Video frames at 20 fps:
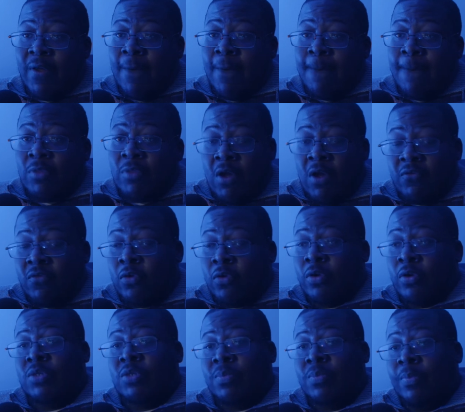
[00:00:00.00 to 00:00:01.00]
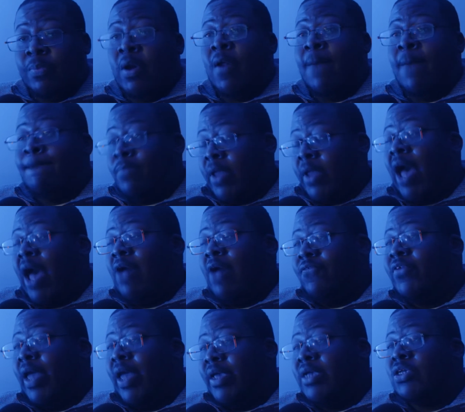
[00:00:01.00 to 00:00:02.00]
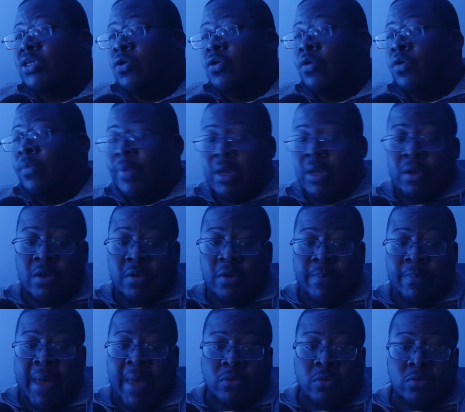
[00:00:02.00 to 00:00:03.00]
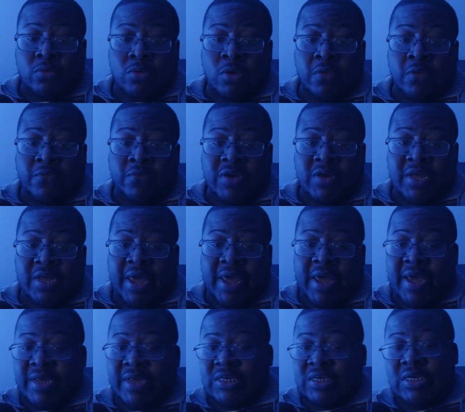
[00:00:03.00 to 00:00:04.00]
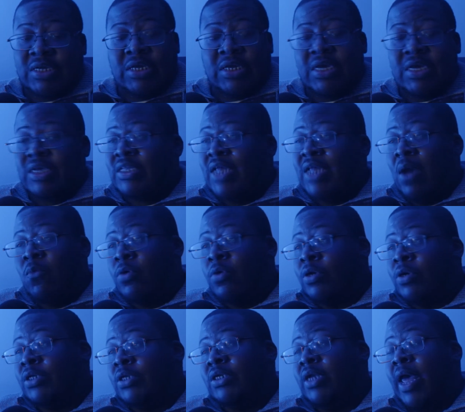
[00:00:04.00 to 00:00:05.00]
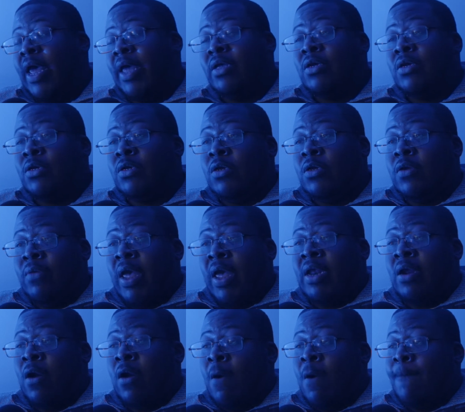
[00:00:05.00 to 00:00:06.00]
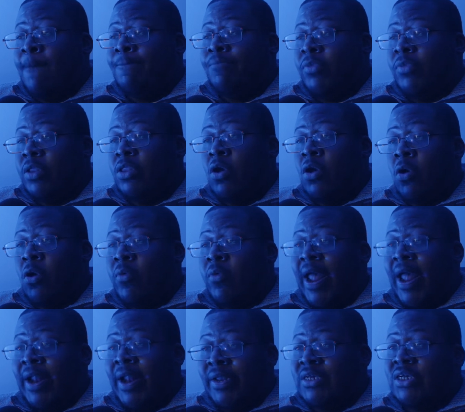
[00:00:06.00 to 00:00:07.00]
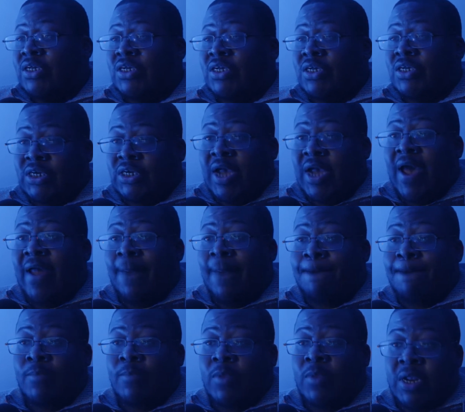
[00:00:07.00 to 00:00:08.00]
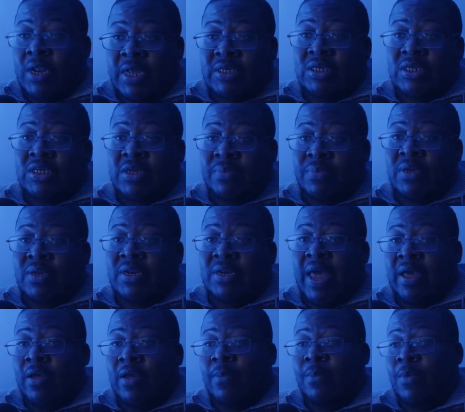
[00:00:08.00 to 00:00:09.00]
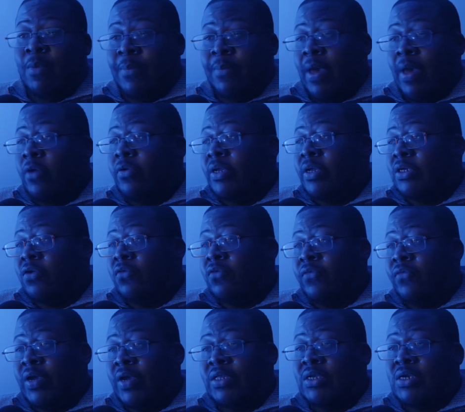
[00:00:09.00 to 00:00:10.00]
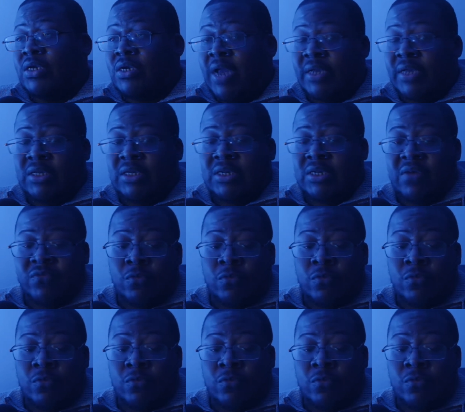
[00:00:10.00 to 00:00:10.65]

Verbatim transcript: of course, but I feel like it's going to be a good battle. You know, Philly Haze, he, he's not one to slack. And um, knowing that this is a shot and this is something that can propel his career to the next level,